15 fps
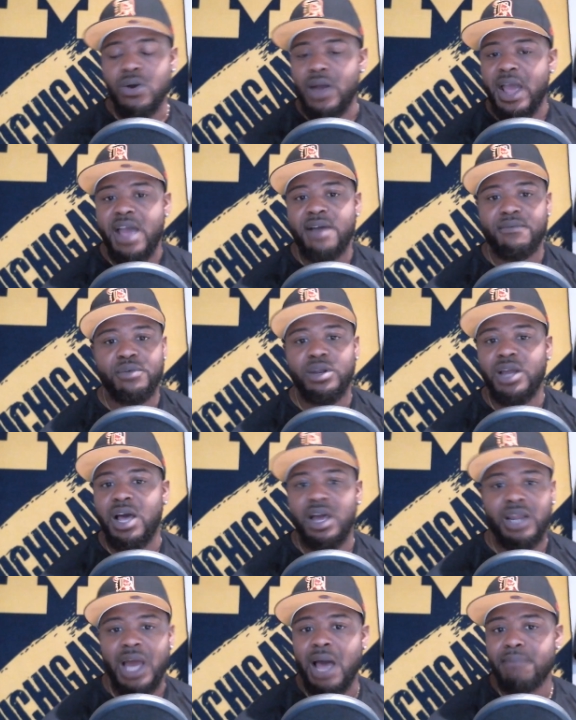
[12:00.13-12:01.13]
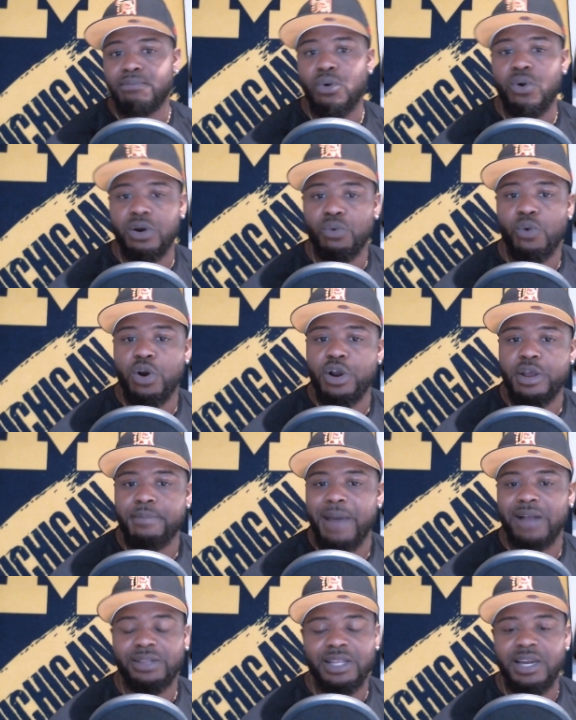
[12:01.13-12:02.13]
to have a lot more to worry
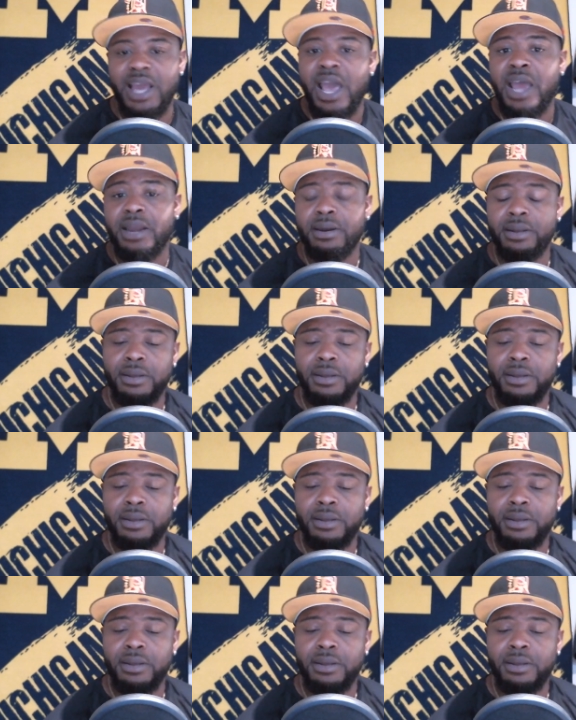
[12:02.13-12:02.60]
about than that.